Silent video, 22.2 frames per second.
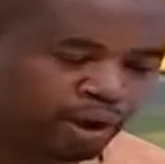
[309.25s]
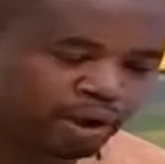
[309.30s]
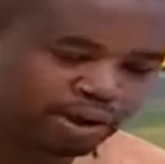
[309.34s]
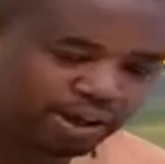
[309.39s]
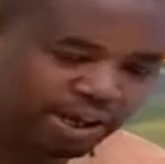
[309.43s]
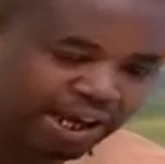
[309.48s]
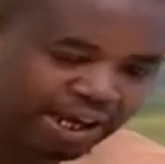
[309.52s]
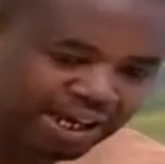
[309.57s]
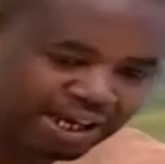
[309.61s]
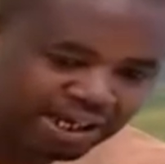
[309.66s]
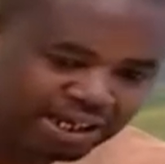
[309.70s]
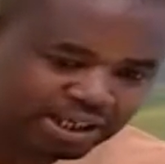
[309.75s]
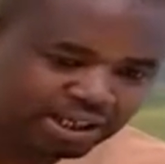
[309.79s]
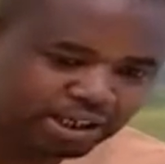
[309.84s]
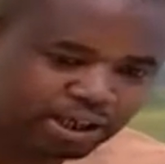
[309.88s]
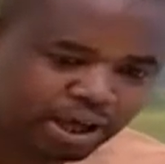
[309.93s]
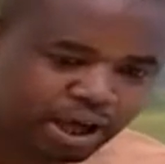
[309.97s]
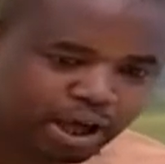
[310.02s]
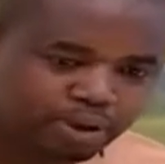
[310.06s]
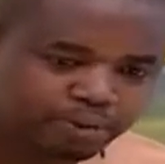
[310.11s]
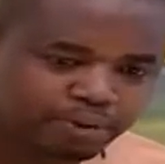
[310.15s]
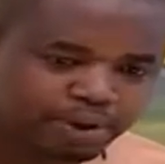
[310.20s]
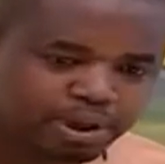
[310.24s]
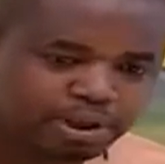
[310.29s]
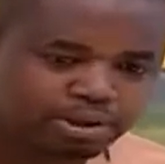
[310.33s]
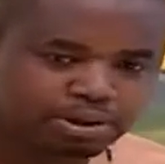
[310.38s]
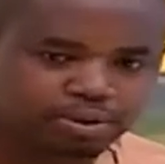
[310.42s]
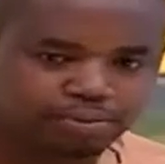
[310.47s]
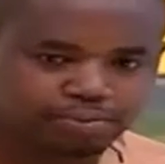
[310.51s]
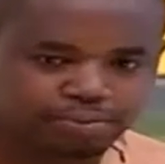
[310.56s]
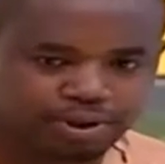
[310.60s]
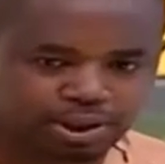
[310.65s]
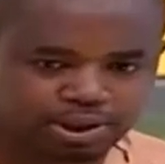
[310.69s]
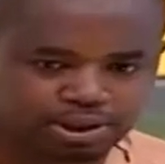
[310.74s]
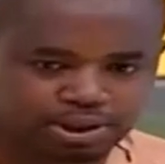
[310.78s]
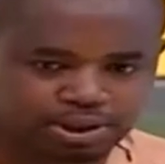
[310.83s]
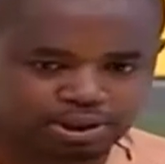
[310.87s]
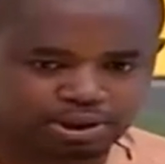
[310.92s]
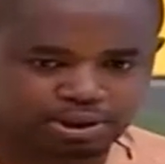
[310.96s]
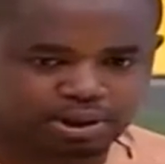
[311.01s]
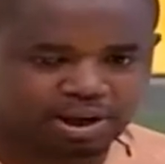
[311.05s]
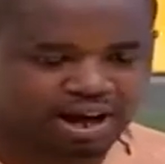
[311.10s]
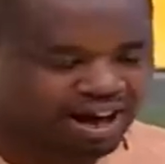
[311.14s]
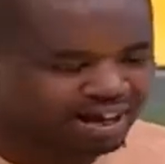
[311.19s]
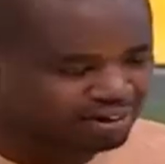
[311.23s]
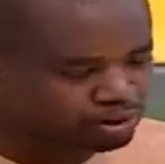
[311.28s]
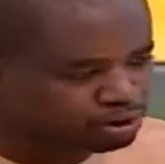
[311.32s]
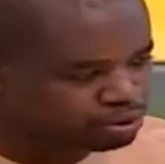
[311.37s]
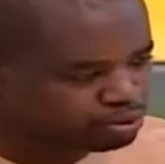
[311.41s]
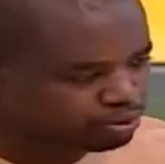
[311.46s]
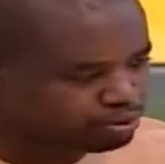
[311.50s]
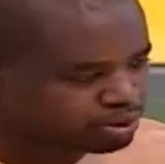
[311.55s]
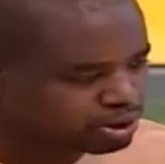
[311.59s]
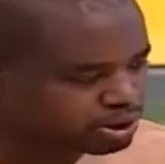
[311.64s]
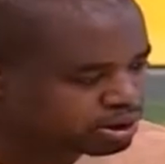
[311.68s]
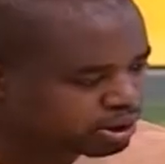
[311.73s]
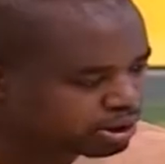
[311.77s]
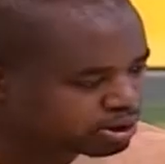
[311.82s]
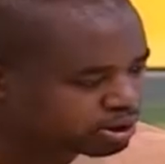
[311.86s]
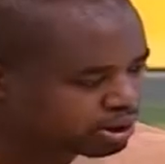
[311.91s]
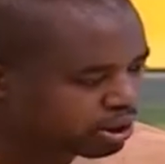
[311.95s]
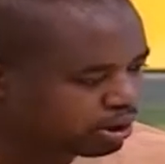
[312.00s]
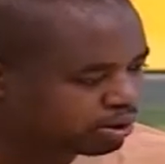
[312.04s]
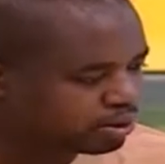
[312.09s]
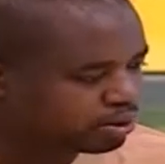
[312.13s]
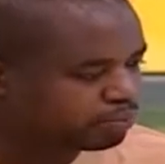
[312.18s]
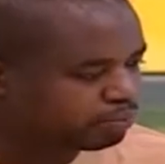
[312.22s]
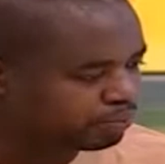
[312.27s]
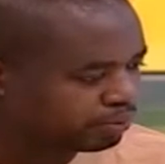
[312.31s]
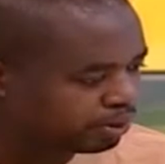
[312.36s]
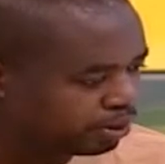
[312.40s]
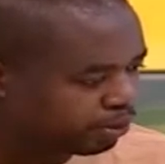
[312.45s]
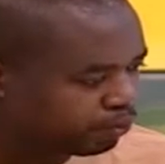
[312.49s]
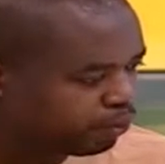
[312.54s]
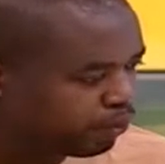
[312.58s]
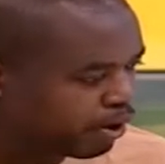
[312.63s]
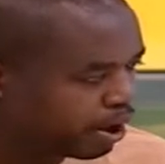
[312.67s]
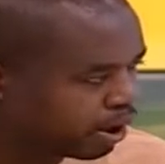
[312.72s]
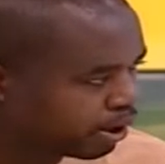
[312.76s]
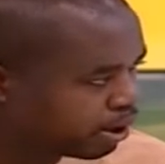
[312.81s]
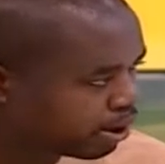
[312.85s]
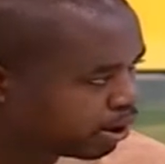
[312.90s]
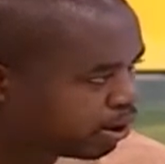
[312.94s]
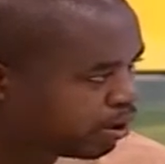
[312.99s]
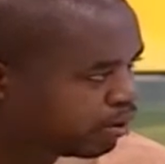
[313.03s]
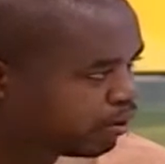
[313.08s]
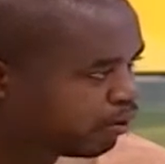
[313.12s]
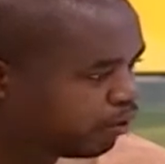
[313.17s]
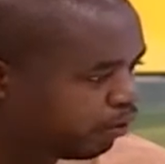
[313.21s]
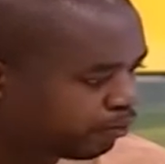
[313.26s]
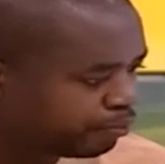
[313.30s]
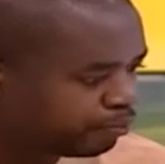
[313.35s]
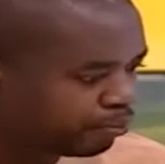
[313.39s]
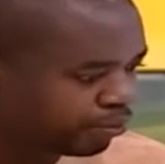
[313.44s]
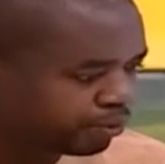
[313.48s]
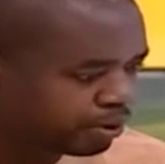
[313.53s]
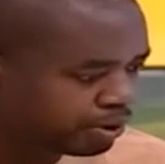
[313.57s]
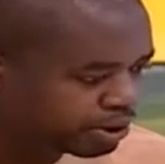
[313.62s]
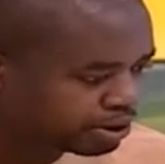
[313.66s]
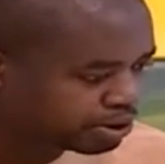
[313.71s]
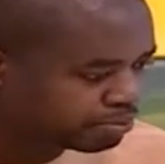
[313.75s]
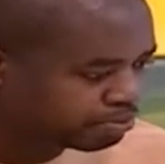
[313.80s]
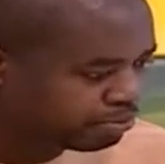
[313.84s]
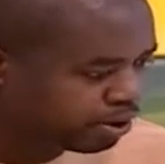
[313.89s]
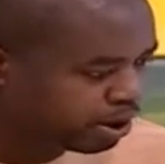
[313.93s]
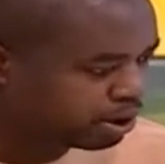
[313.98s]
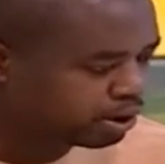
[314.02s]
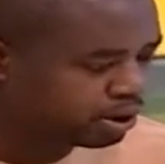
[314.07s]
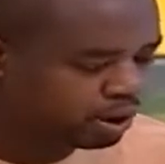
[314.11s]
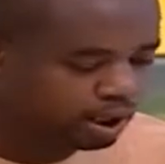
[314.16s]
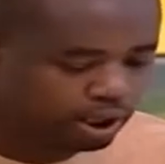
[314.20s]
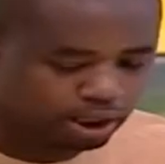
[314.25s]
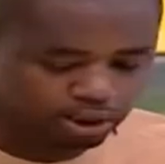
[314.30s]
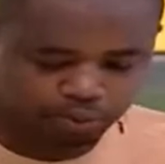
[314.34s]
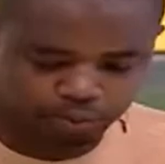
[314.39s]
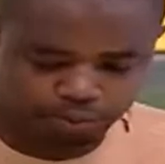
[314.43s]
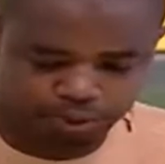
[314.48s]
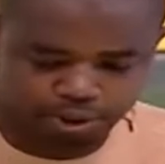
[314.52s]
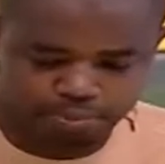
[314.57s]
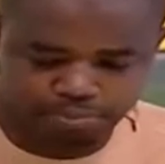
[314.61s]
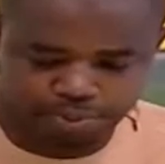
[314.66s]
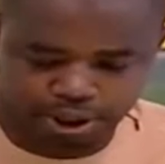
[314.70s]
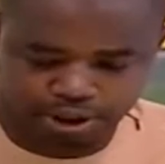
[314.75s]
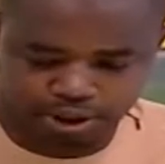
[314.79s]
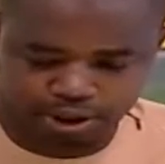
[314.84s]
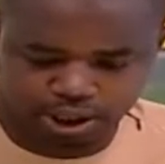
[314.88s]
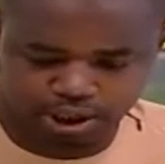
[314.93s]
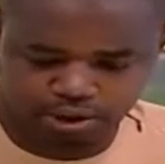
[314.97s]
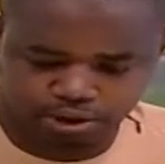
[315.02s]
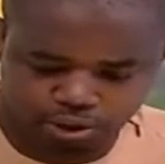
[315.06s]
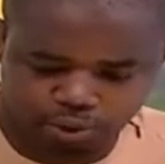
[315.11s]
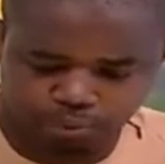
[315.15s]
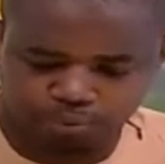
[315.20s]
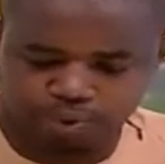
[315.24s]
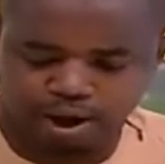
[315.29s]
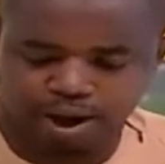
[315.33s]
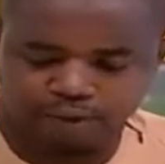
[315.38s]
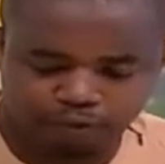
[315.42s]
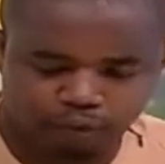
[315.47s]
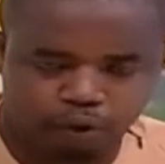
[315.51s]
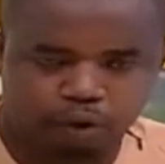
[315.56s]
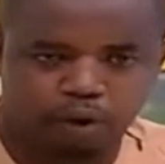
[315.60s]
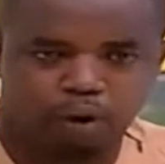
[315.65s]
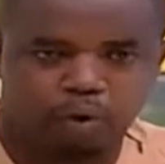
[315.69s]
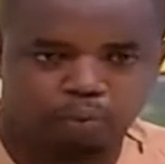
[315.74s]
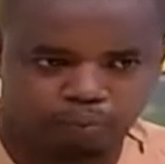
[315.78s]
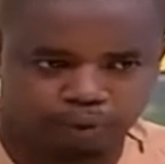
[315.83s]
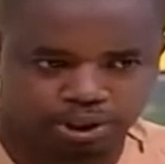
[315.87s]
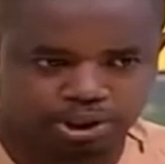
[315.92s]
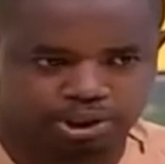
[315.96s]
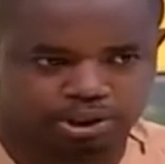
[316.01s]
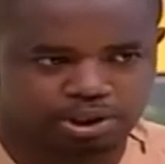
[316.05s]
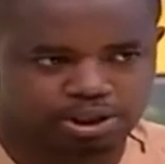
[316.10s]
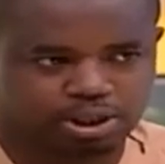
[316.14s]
the inherent risk associated with the work of policemen and women. And so we have always